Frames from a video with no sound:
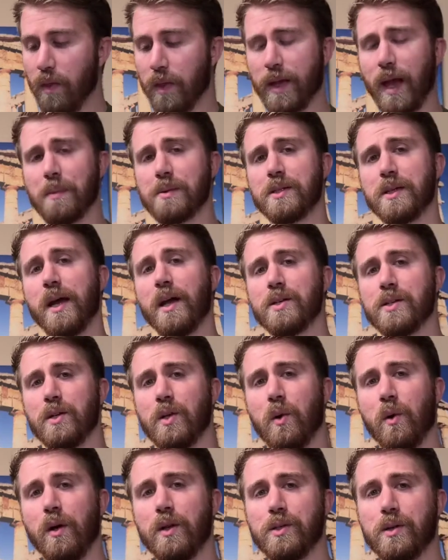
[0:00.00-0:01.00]
The
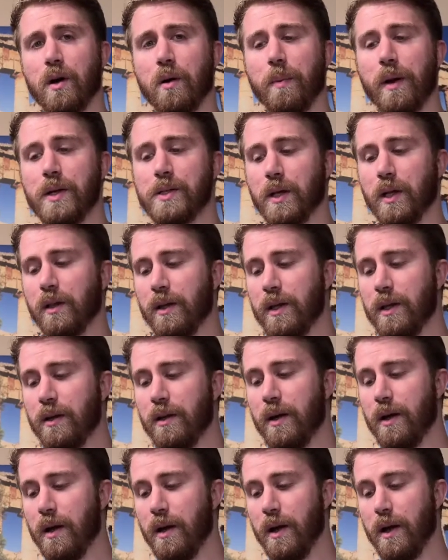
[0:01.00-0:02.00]
capsaicinoids are
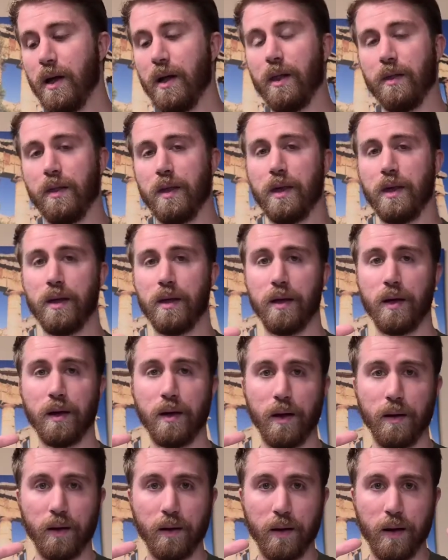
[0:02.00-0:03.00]
basically
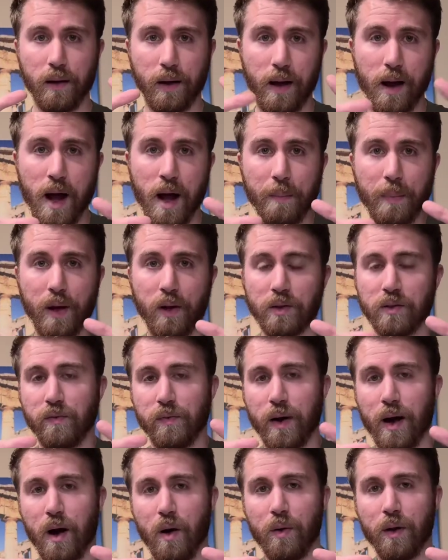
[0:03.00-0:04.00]
the compounds
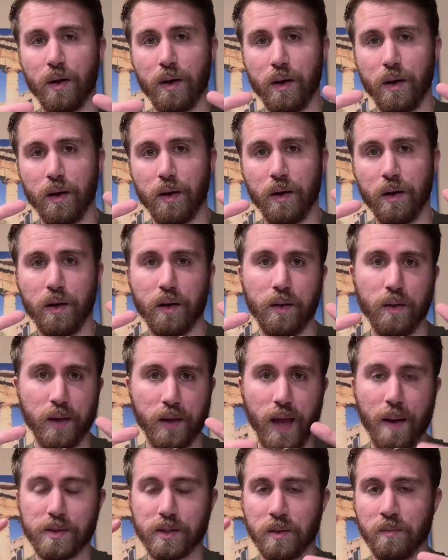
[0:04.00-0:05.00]
found in
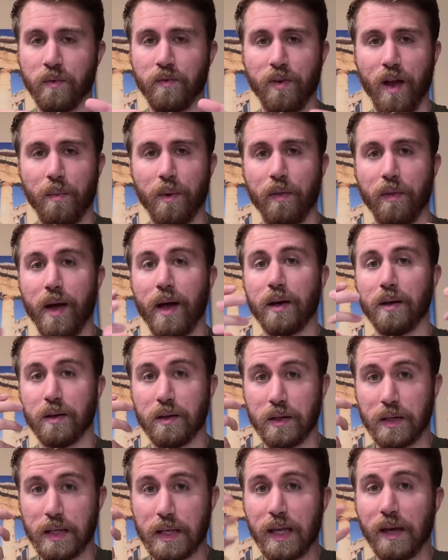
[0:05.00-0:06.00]
the capsicum family that
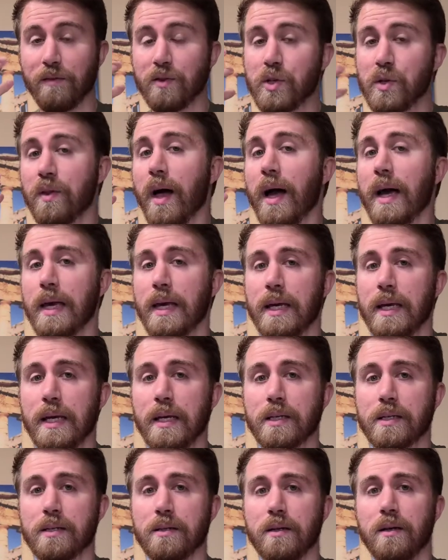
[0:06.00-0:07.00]
gives you that
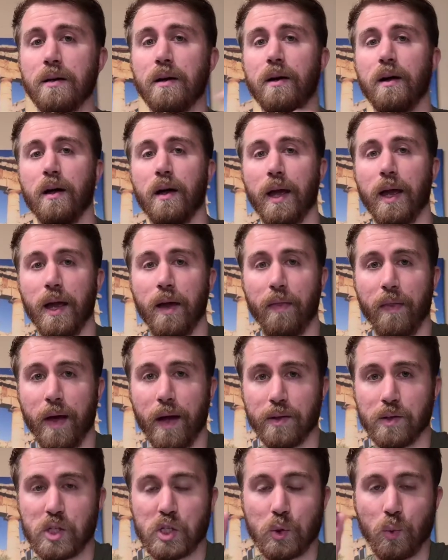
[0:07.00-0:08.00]
heat and
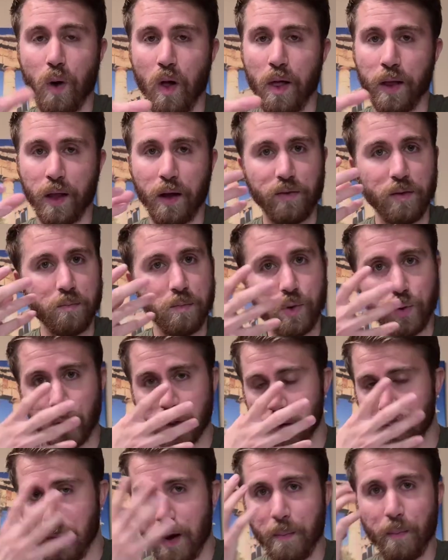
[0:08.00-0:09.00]
that swelling of the
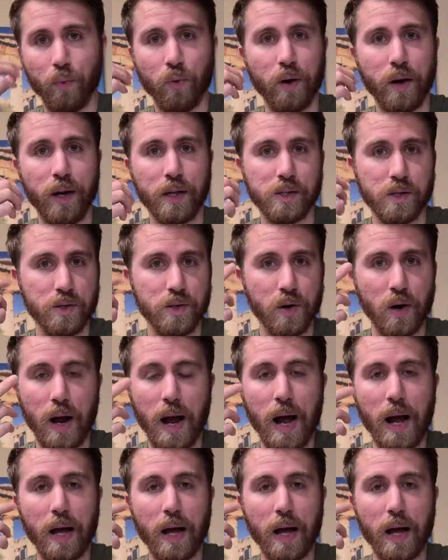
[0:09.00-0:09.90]
mucous membranes in your